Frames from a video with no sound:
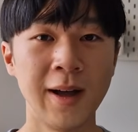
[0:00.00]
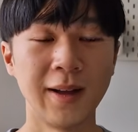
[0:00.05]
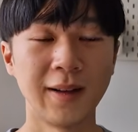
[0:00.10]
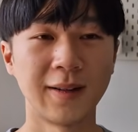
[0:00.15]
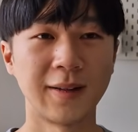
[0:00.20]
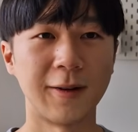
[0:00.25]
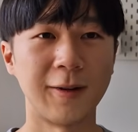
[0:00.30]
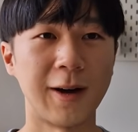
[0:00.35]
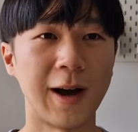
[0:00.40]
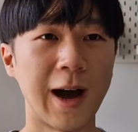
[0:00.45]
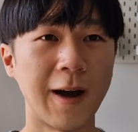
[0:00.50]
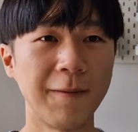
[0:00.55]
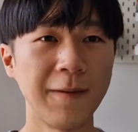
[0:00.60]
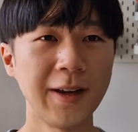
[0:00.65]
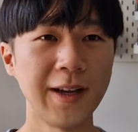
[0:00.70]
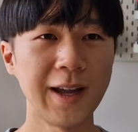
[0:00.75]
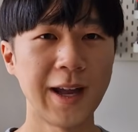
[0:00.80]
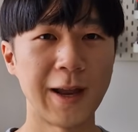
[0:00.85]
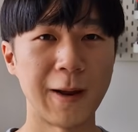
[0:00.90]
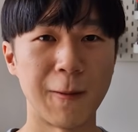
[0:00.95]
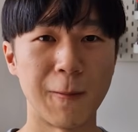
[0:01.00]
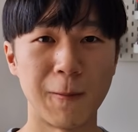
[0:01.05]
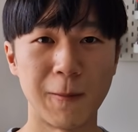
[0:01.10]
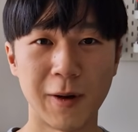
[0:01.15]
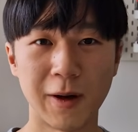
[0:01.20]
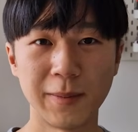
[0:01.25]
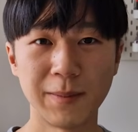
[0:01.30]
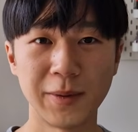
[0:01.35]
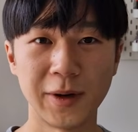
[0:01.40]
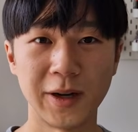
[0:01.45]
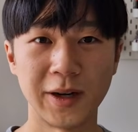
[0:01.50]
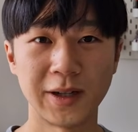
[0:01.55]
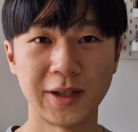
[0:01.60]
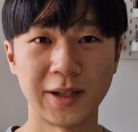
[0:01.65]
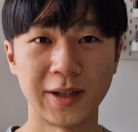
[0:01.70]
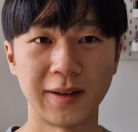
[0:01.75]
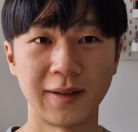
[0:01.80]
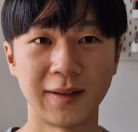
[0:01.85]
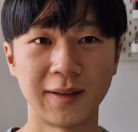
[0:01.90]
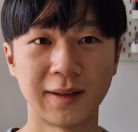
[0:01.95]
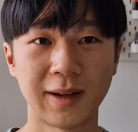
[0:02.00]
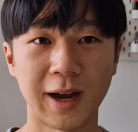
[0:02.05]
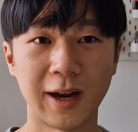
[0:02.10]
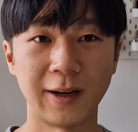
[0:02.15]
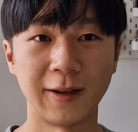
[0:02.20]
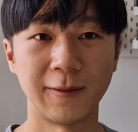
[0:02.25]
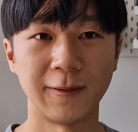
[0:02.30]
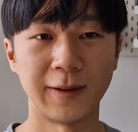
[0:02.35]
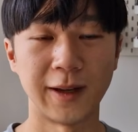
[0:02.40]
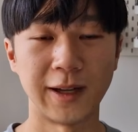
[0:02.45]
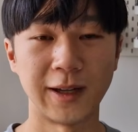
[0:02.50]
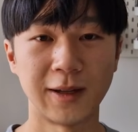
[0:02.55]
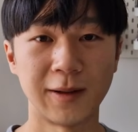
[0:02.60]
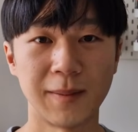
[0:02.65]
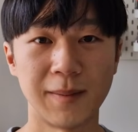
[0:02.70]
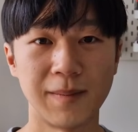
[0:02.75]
So having a one purchase kind of like